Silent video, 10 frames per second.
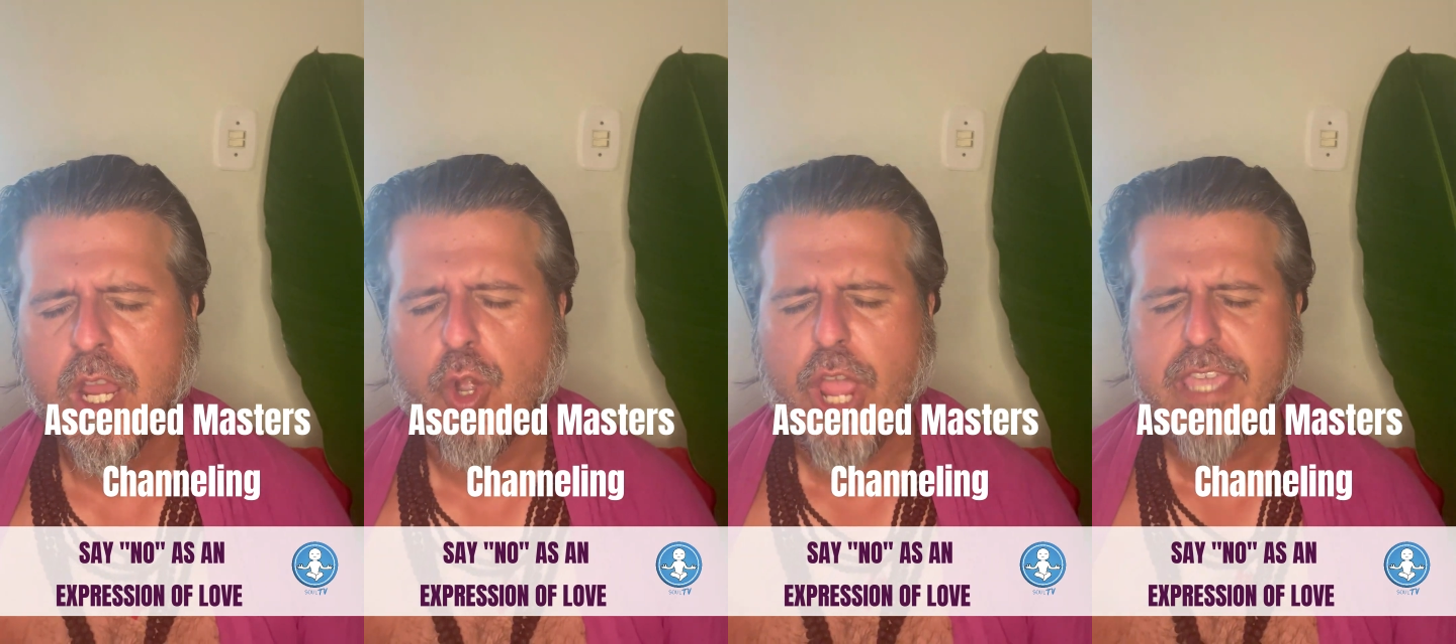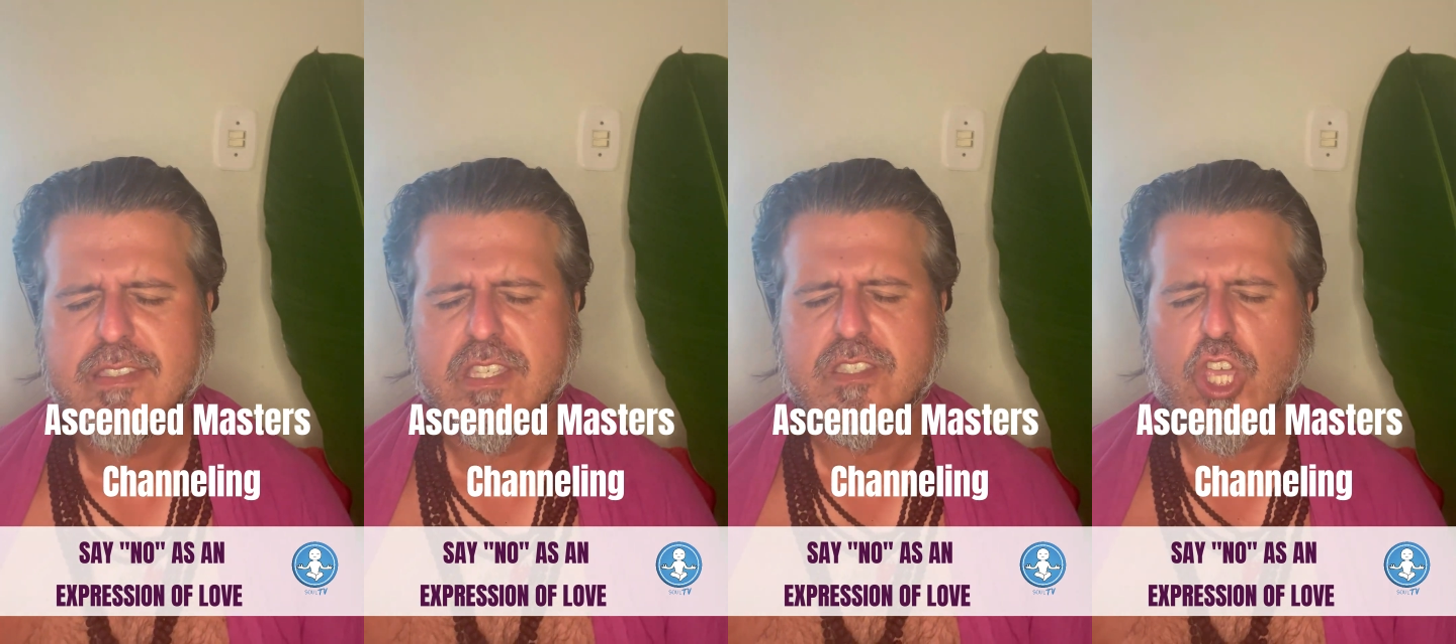creates
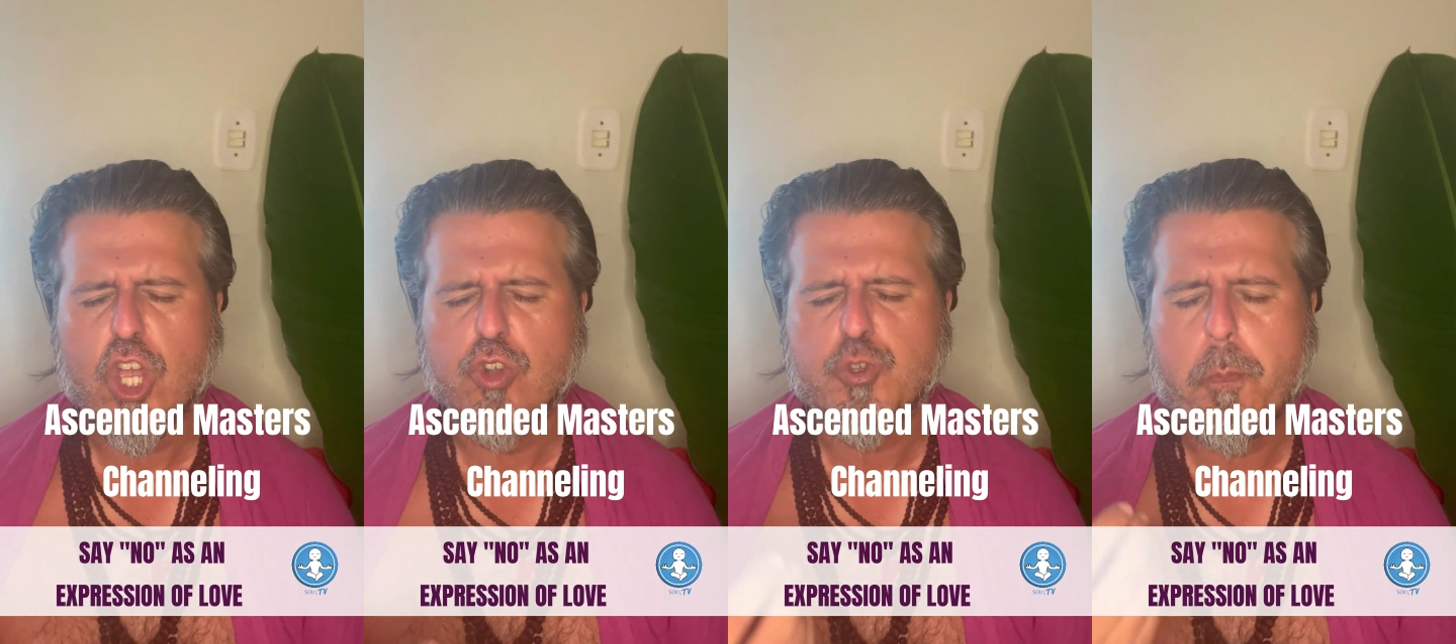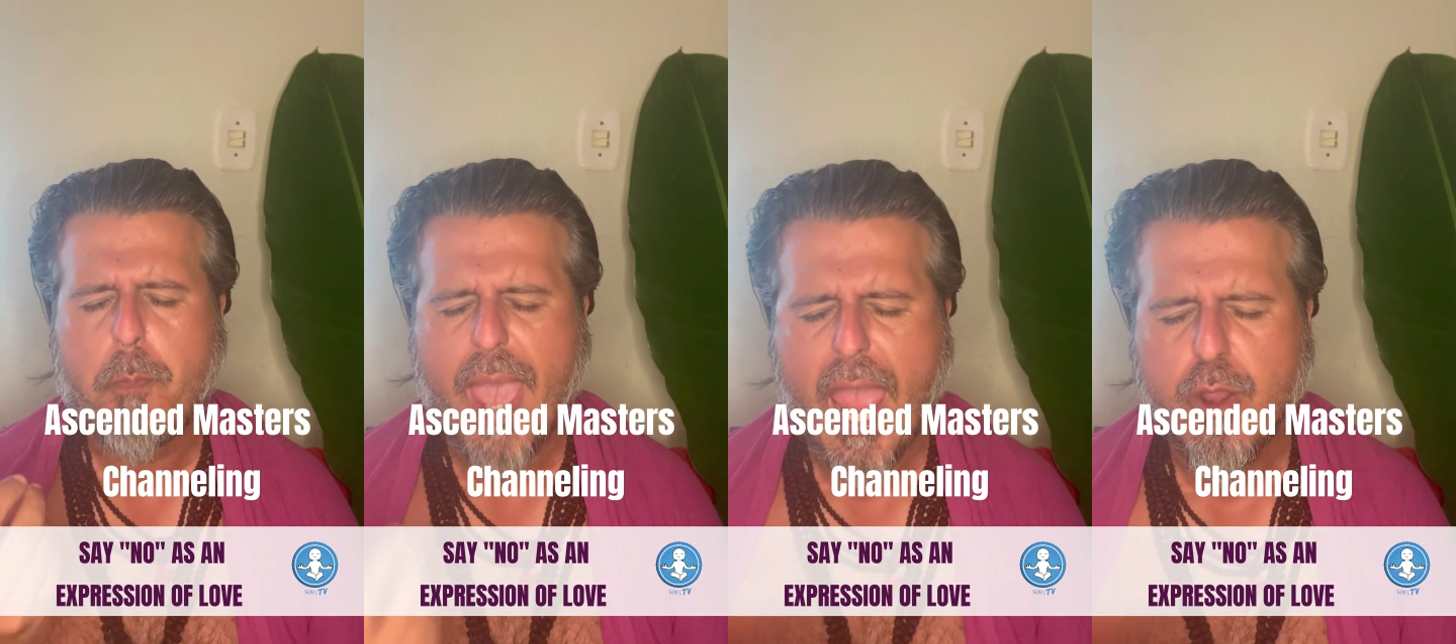this huge
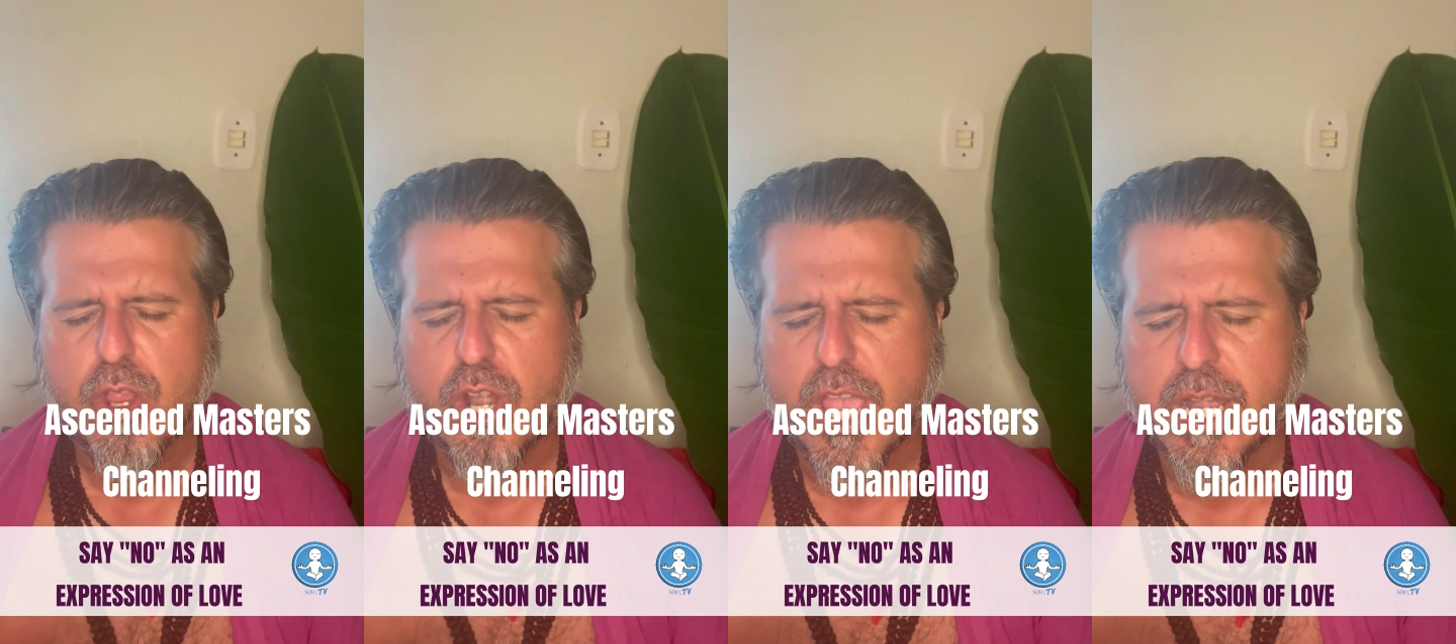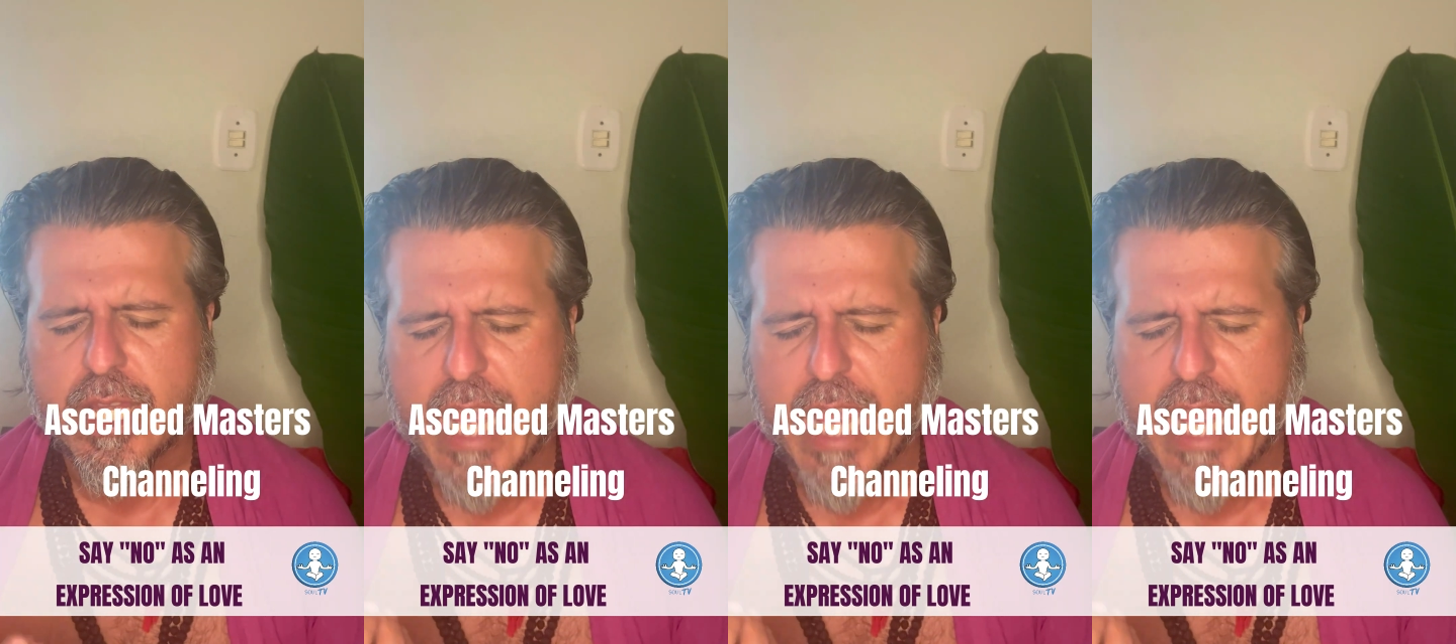barrier and